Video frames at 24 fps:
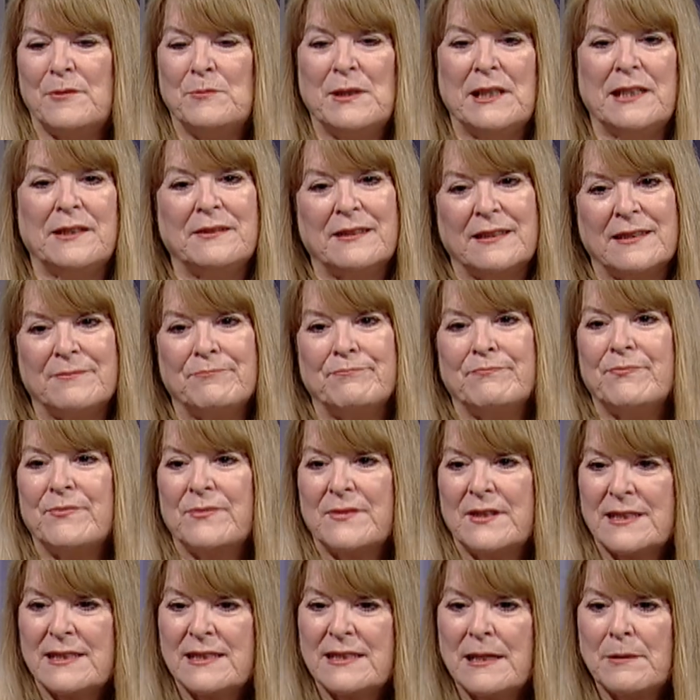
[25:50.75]
i mean it
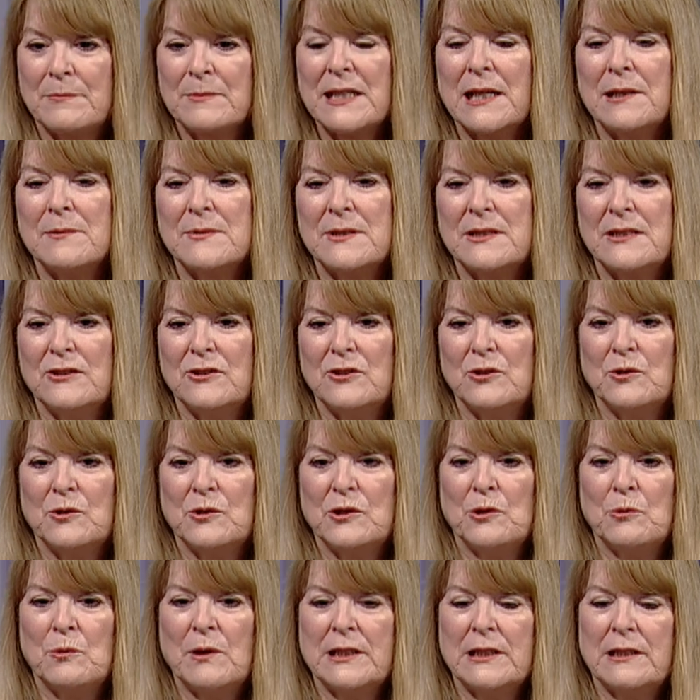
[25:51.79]
sometimes you know
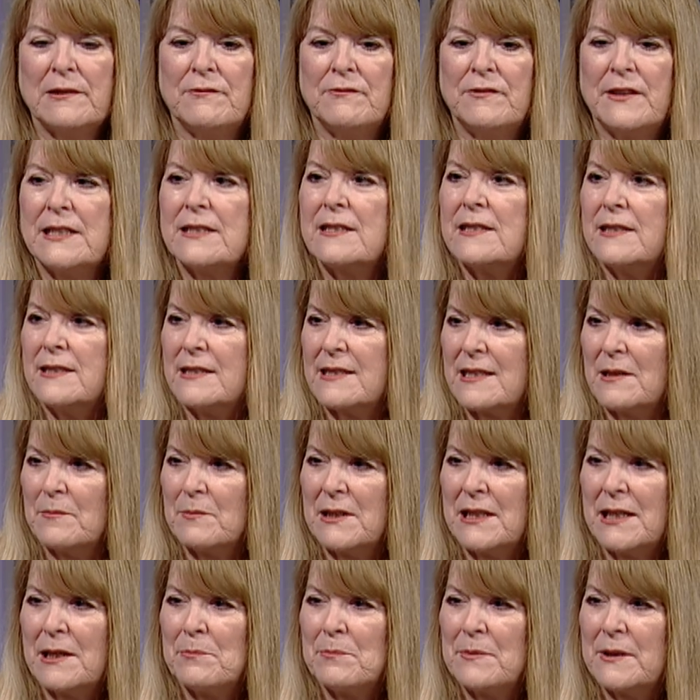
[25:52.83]
you want to invest in some
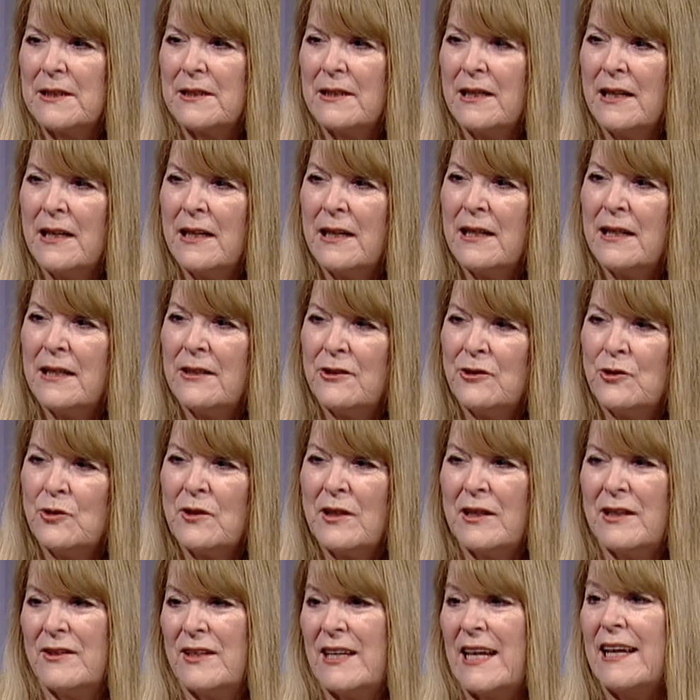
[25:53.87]
of that but you
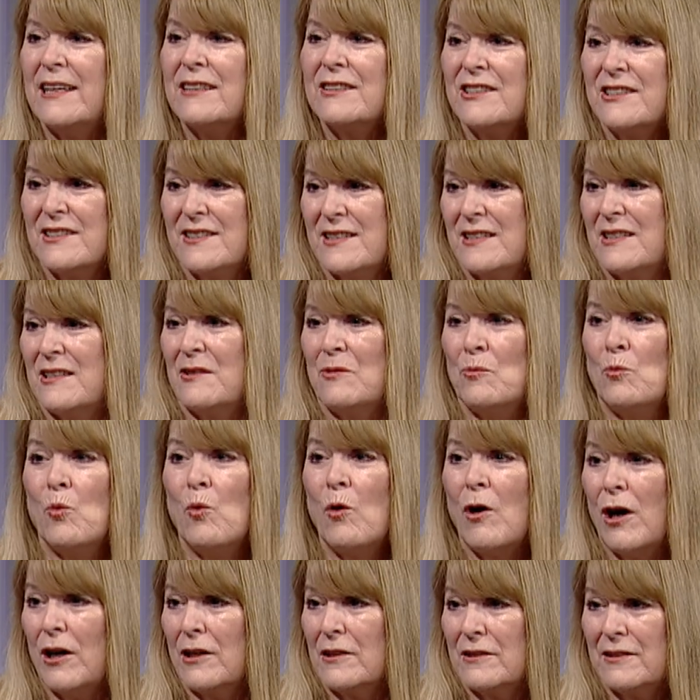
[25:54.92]
you can just
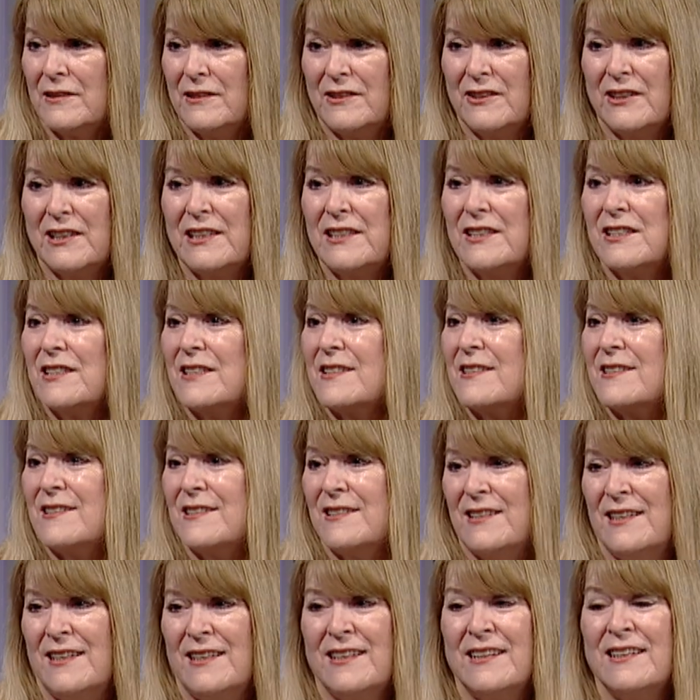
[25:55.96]
walk. You can
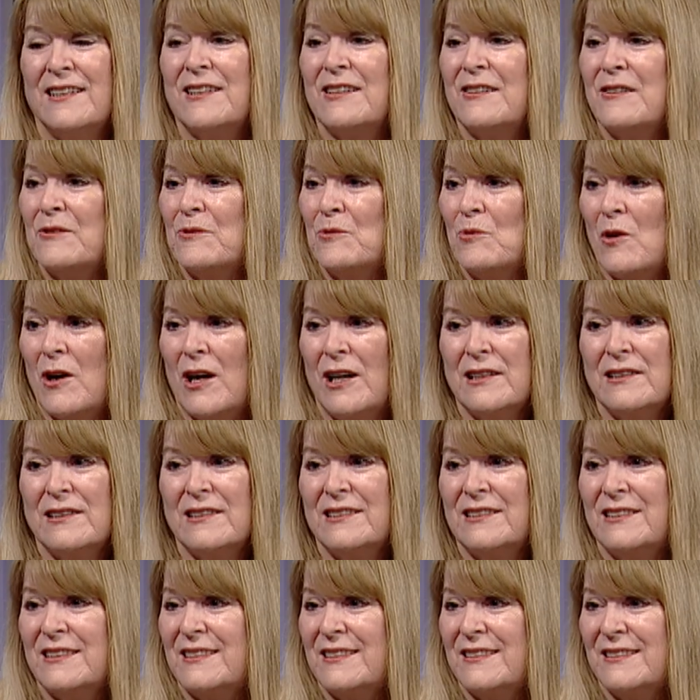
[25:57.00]
just walking is walk. the
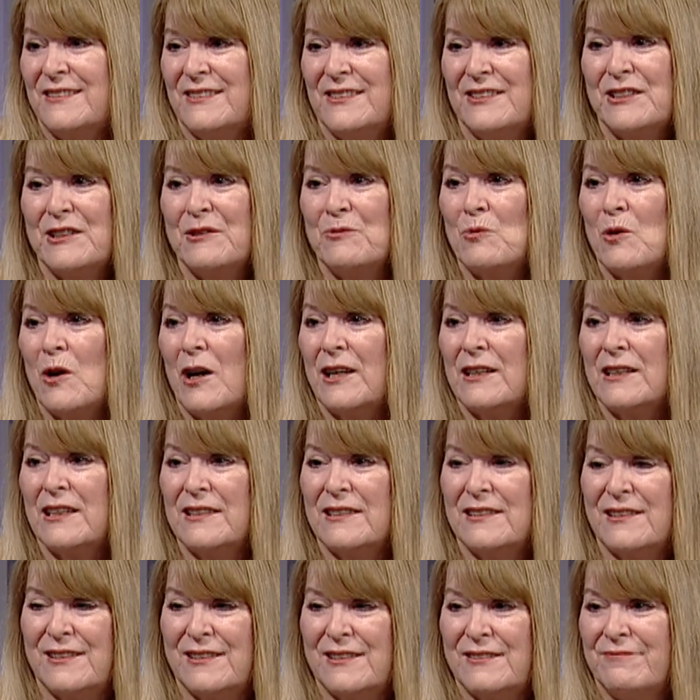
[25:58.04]
greatest is the walk.
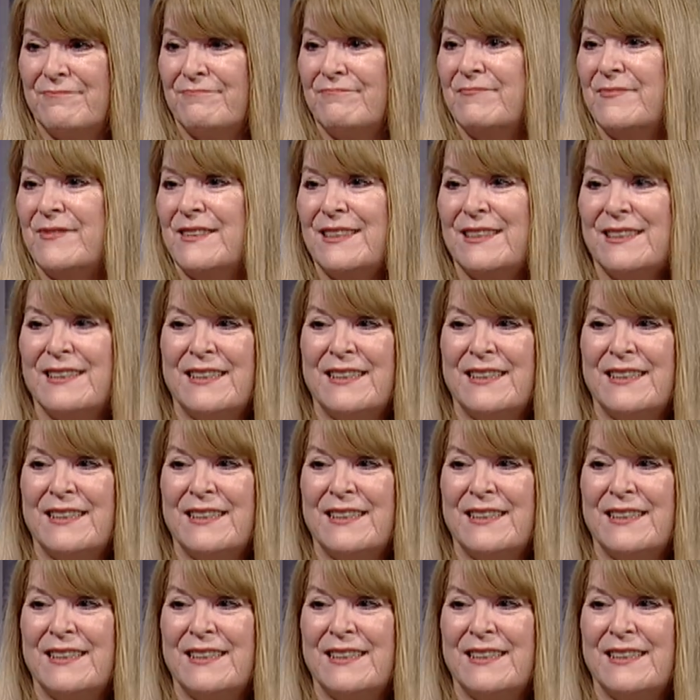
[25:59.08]
greatest thing you can do.